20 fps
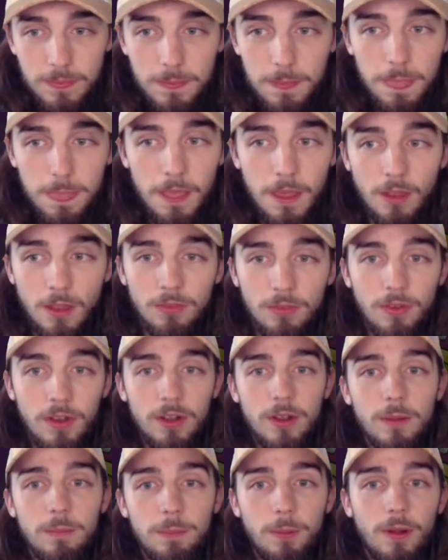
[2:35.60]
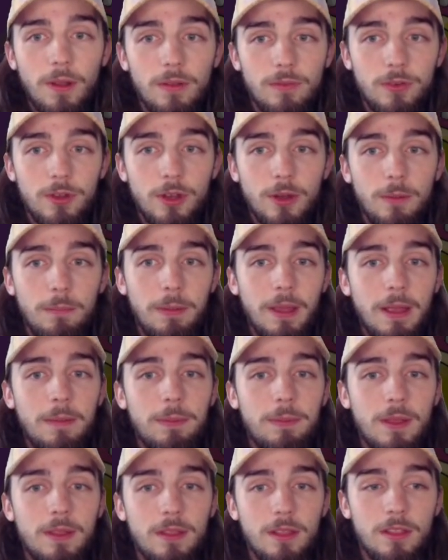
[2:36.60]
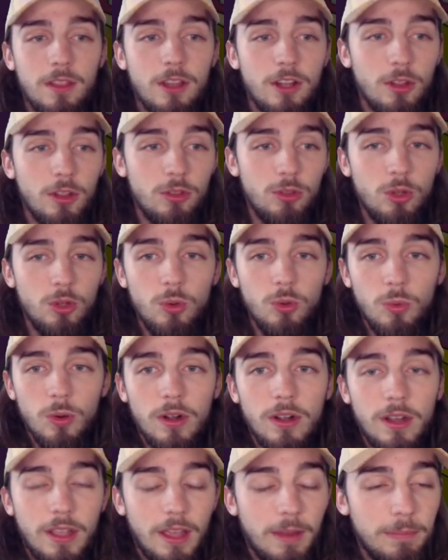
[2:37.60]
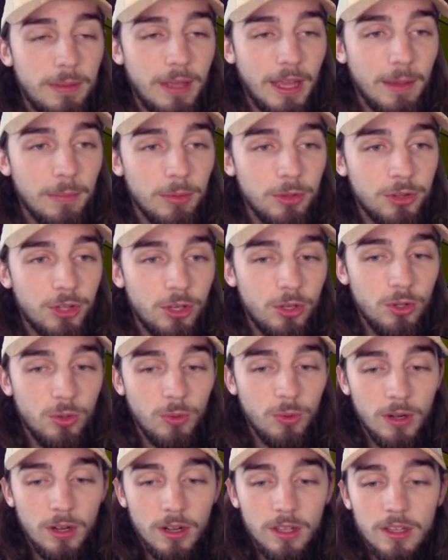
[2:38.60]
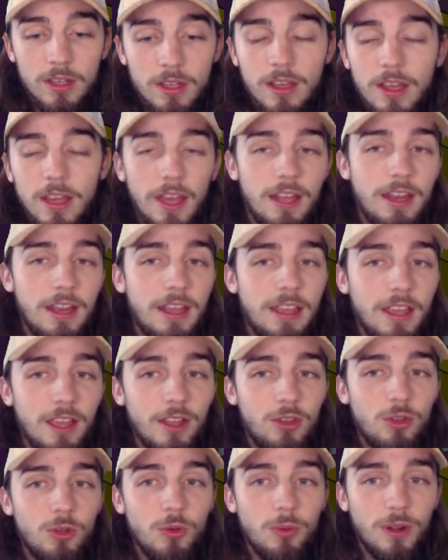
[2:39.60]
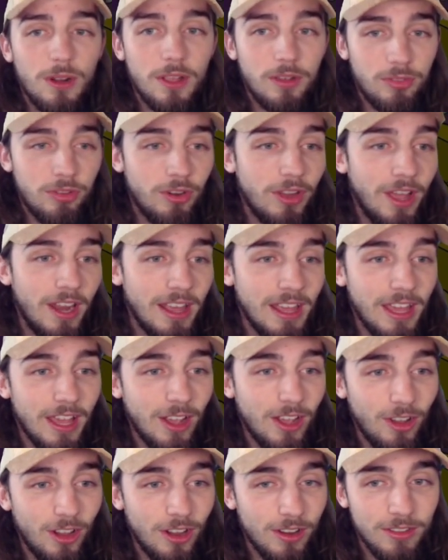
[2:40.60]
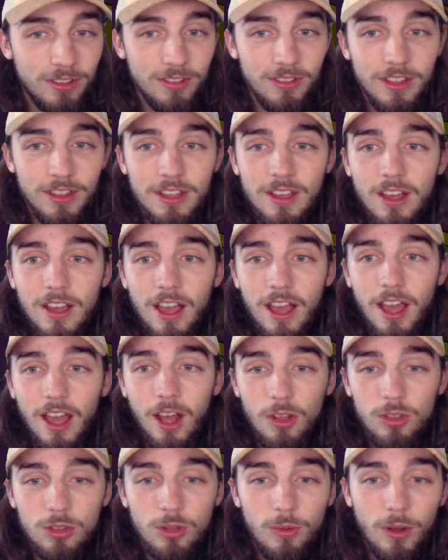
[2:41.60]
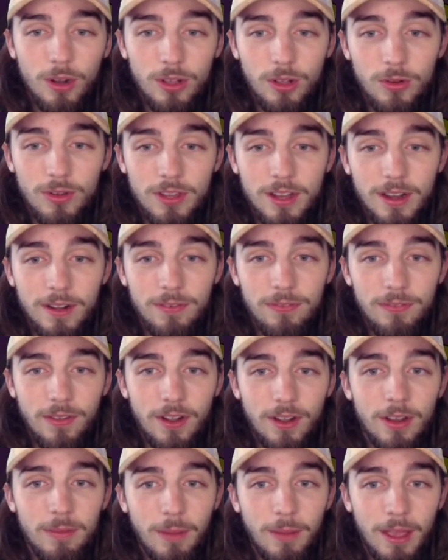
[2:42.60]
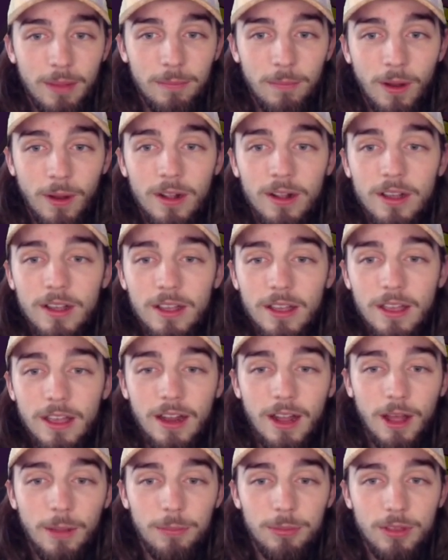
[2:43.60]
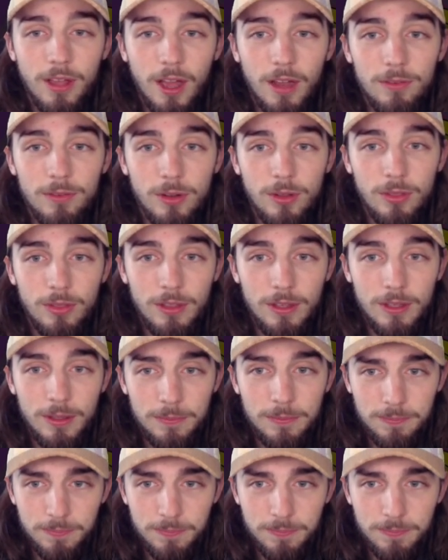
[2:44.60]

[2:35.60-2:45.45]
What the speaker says: it's very important for your big pieces to just do work and be able to do work, and they can't do work if they're getting hit constantly. I also want to go Terra Fairy Magmar. It helps cover the